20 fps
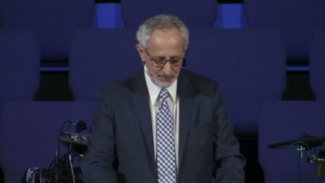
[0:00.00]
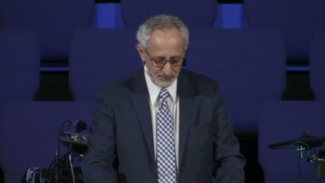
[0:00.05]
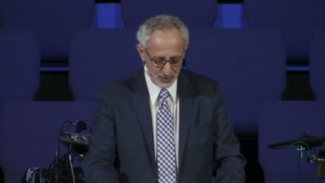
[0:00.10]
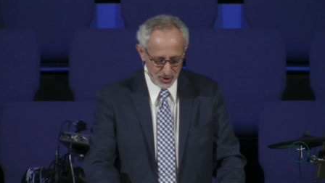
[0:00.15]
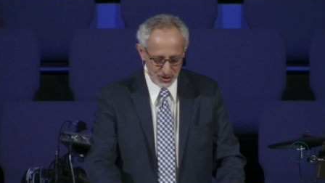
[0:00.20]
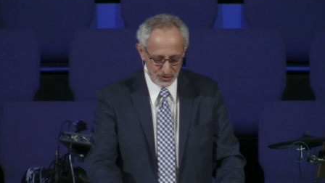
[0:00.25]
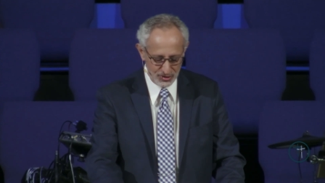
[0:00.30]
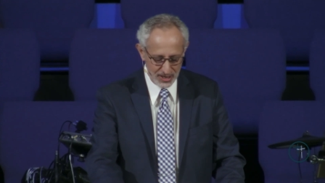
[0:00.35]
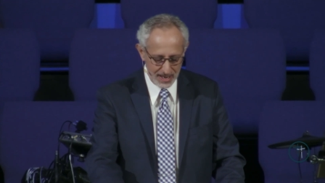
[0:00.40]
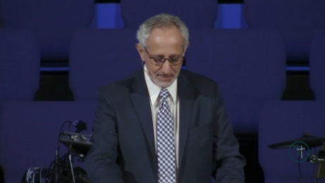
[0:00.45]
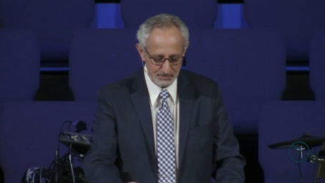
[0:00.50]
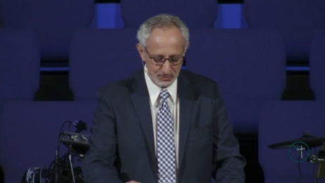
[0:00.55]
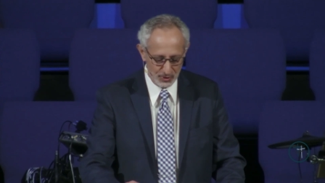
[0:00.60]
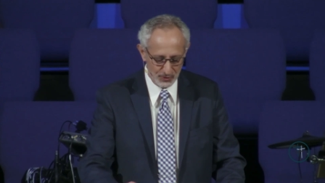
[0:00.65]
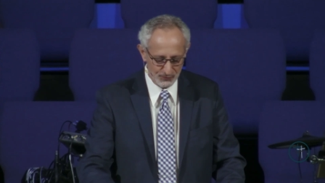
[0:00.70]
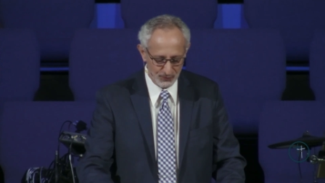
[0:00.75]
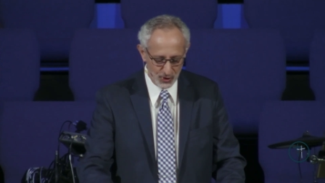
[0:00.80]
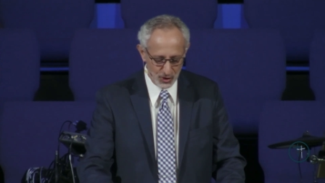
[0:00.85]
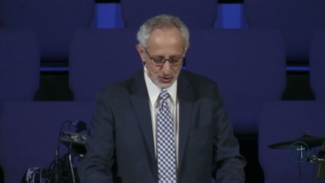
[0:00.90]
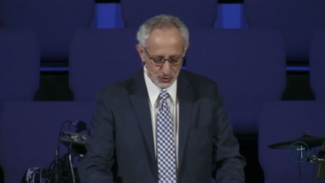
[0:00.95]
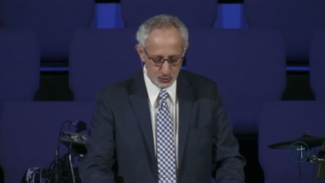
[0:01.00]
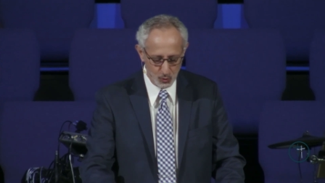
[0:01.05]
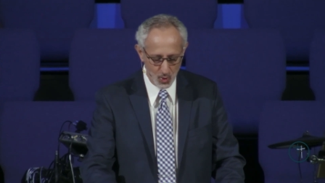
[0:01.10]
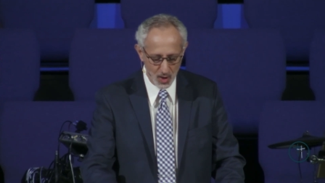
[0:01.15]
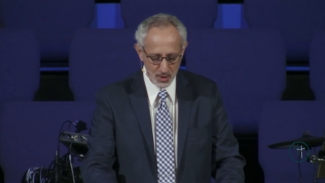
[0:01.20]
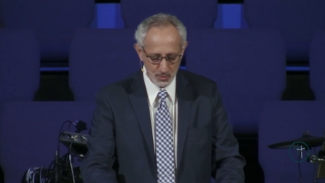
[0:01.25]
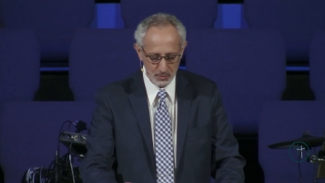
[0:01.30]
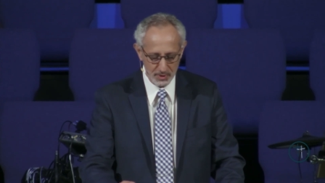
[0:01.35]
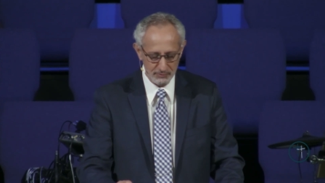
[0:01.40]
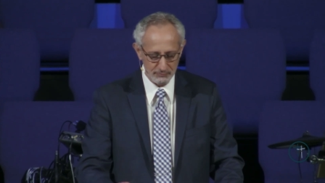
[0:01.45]
For example, in verse
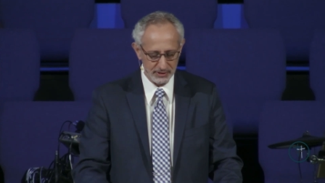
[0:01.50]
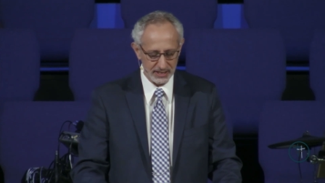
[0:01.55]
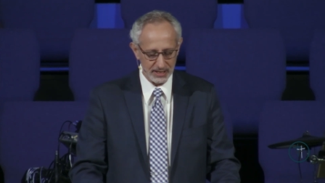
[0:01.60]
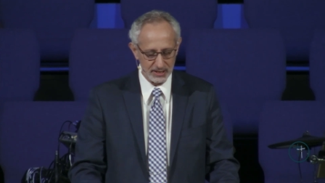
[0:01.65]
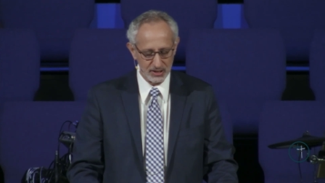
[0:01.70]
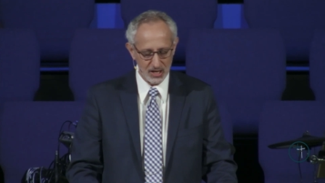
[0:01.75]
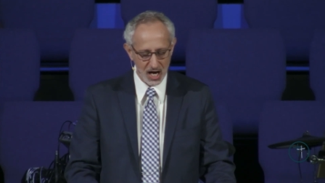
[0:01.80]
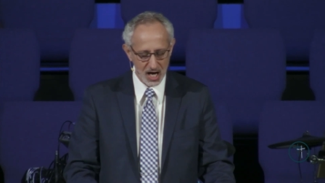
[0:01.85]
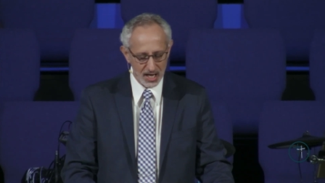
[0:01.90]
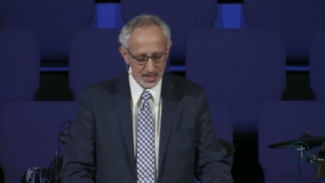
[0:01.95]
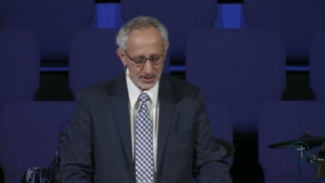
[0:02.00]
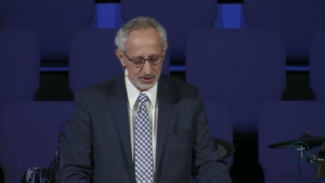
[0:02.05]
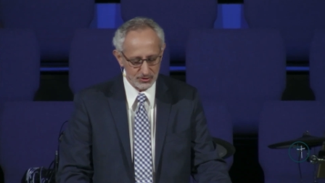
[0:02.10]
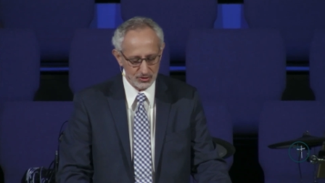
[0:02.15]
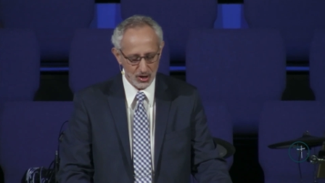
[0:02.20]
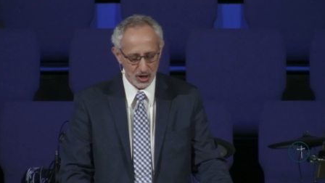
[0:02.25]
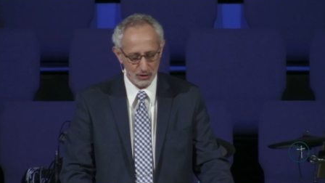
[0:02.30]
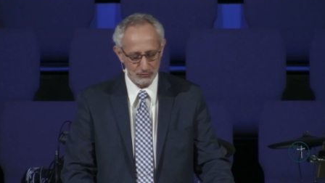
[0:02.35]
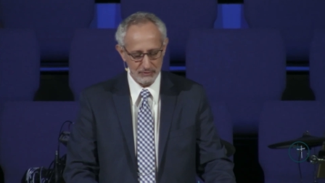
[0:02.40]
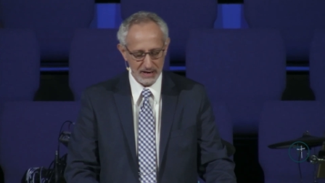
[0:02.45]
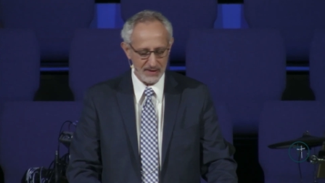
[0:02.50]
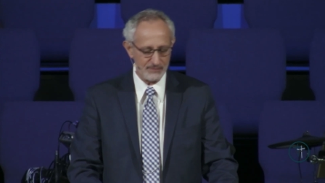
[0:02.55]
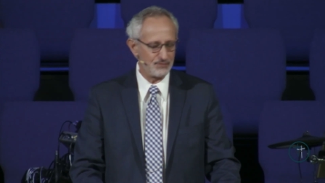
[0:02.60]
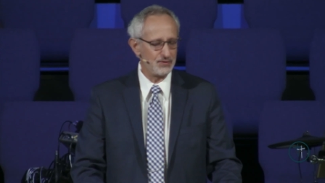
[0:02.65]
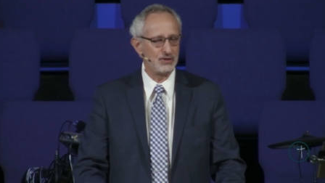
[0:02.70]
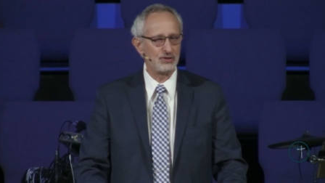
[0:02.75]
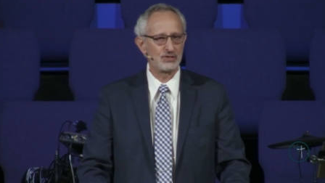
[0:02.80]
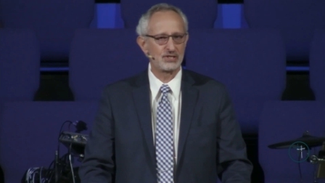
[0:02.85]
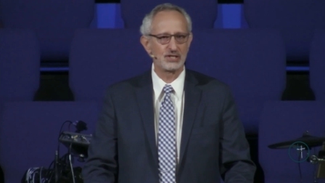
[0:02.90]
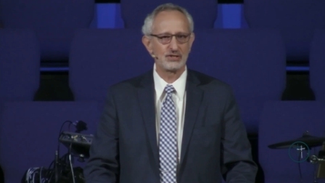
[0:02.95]
1, we read, God is our
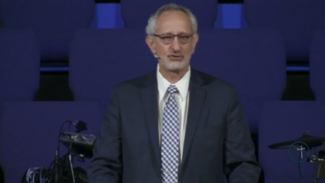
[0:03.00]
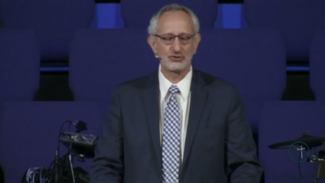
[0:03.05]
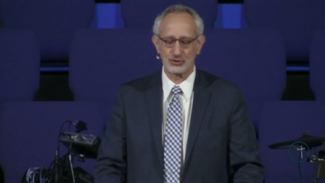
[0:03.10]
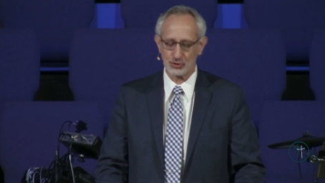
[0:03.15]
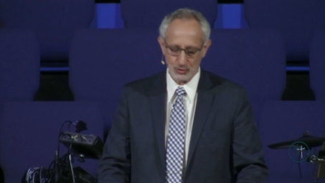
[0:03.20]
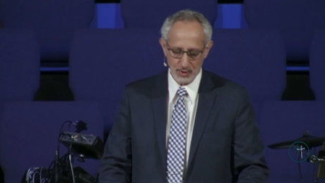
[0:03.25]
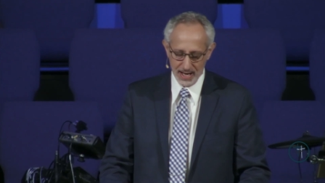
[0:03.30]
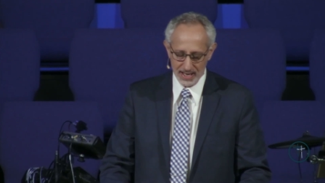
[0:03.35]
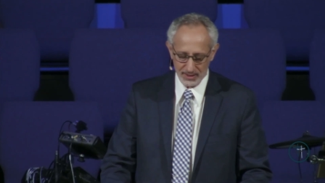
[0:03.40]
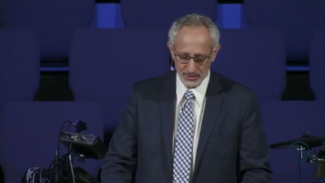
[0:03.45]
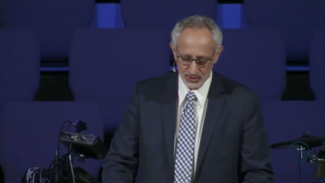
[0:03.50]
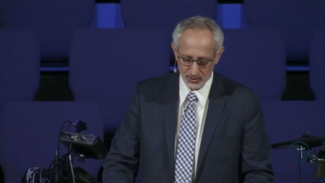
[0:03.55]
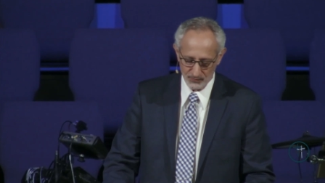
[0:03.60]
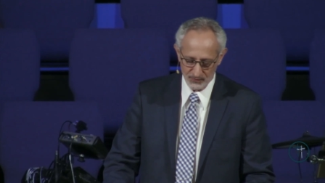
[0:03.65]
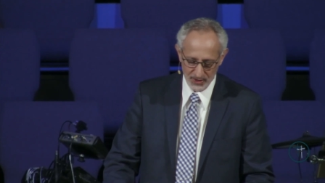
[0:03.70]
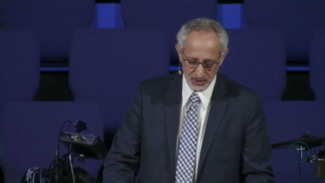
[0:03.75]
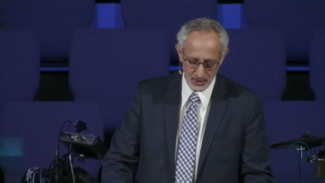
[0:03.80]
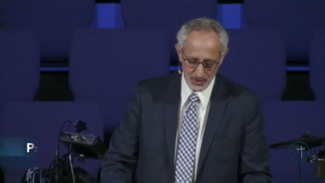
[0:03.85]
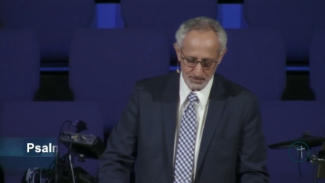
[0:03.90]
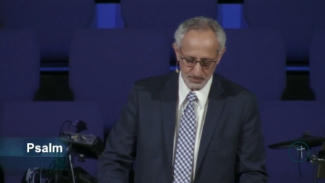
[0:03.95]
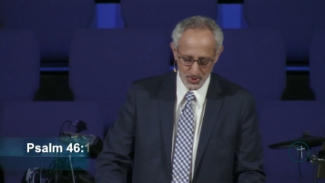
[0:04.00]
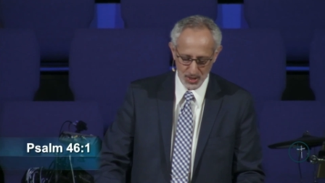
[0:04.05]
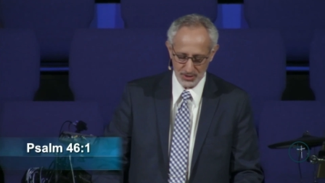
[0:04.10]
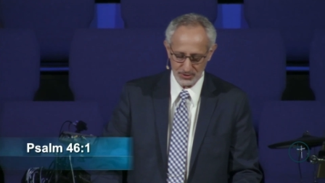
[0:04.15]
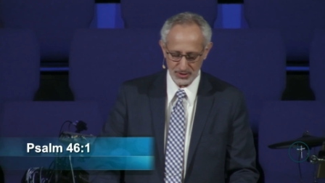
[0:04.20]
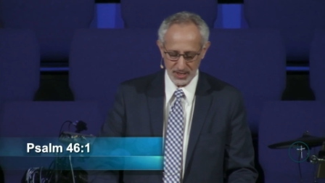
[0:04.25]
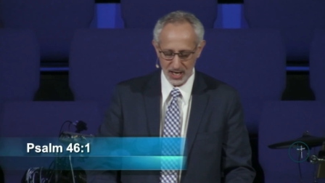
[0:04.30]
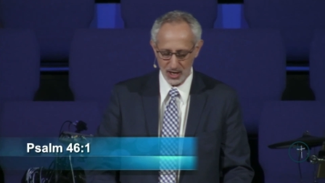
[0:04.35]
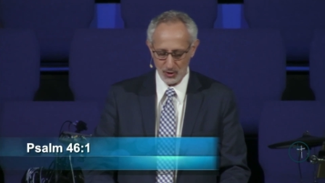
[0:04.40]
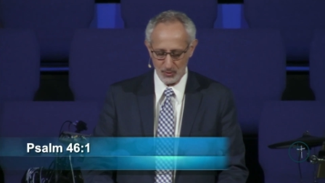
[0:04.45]
refuge and strength, a very
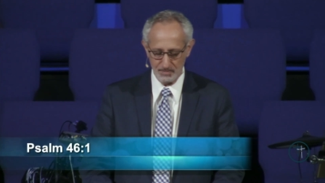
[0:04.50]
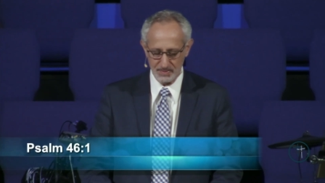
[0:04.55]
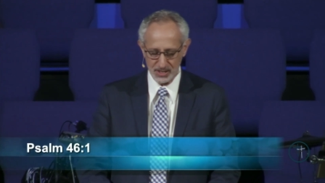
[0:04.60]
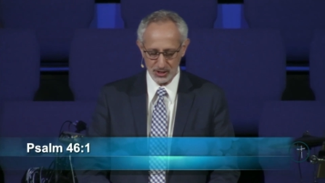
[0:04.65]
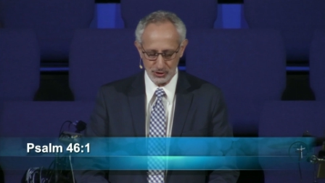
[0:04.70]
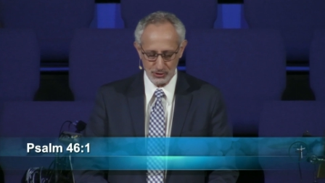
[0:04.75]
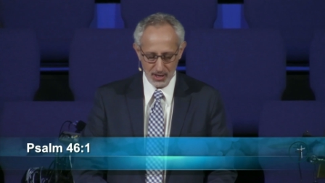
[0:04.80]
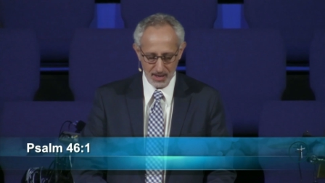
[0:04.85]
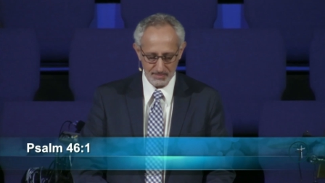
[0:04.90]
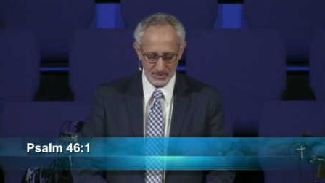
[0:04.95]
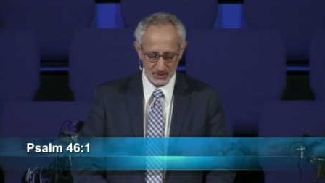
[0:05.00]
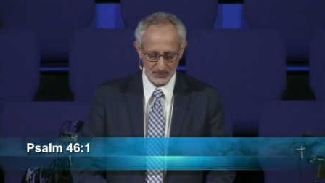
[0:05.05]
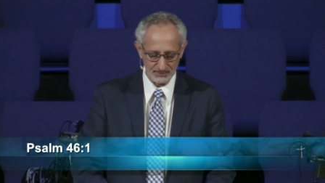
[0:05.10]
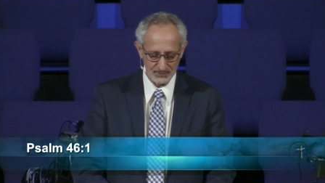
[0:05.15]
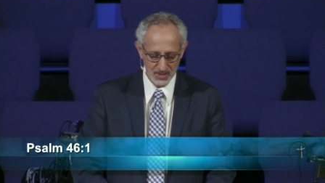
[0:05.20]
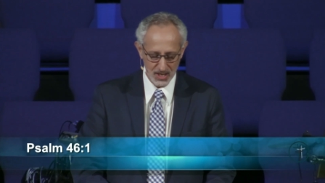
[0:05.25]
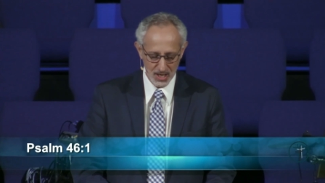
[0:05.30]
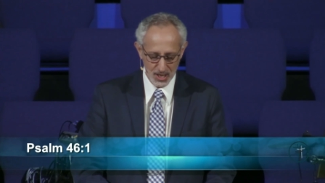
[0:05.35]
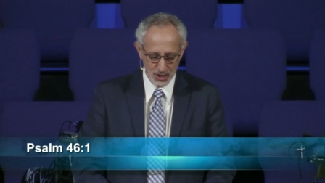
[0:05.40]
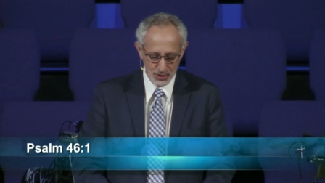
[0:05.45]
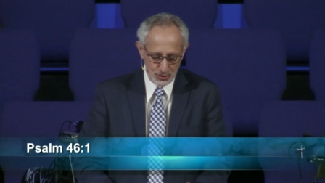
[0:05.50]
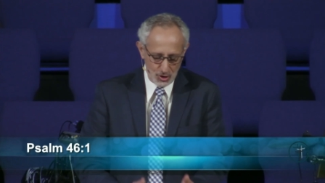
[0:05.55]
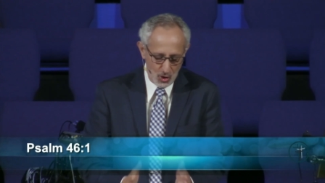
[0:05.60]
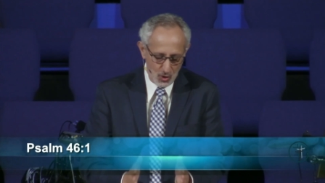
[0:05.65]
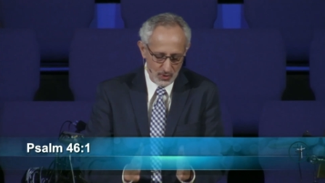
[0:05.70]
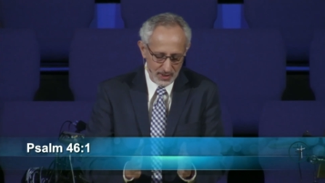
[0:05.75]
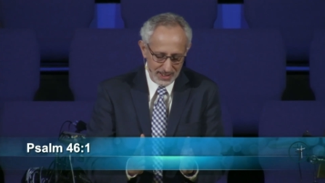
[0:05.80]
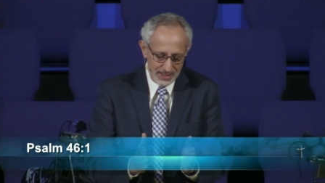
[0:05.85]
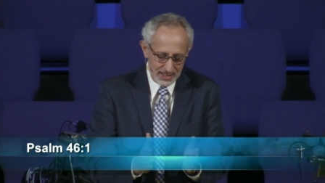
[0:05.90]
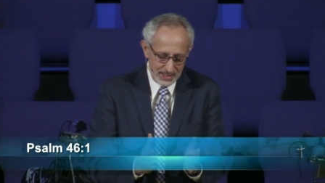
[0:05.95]
present help in trouble.
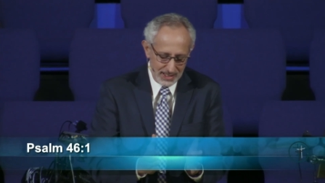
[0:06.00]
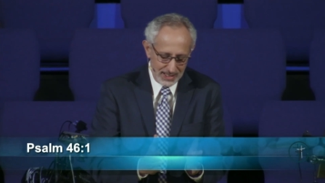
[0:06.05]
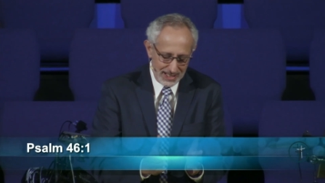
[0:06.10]
So,